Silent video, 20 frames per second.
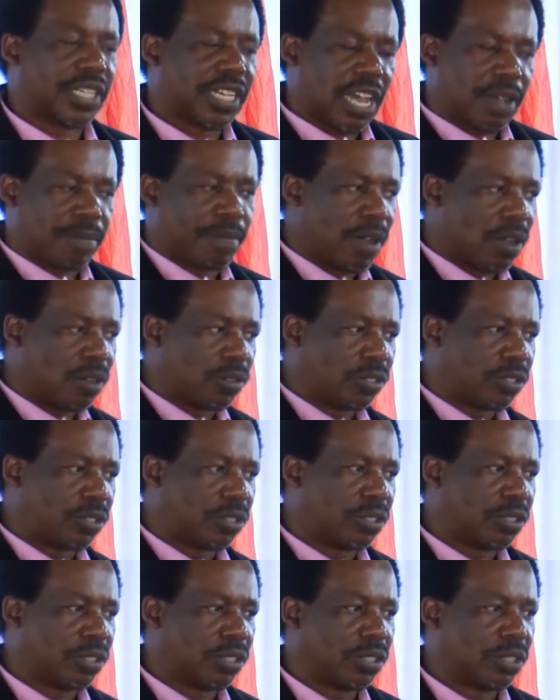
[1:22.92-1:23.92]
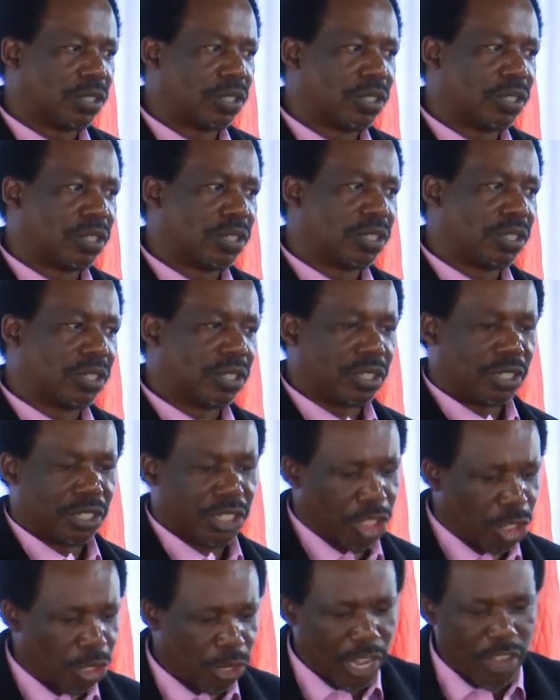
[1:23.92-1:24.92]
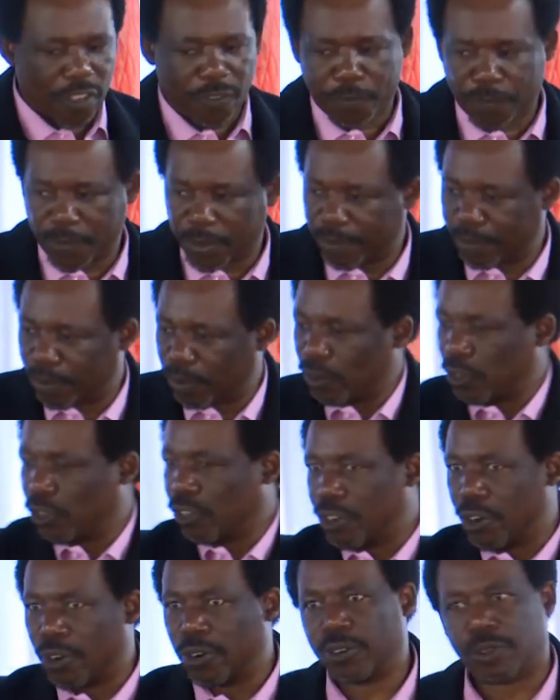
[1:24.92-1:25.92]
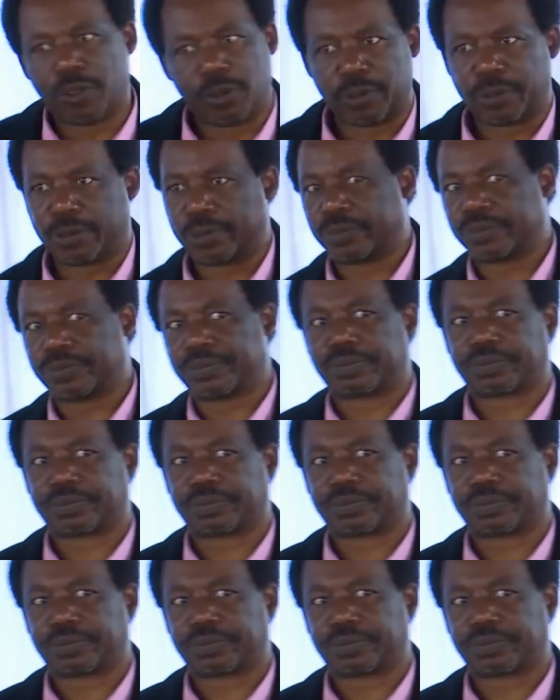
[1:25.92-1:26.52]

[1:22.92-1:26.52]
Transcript: think about you have people you don't know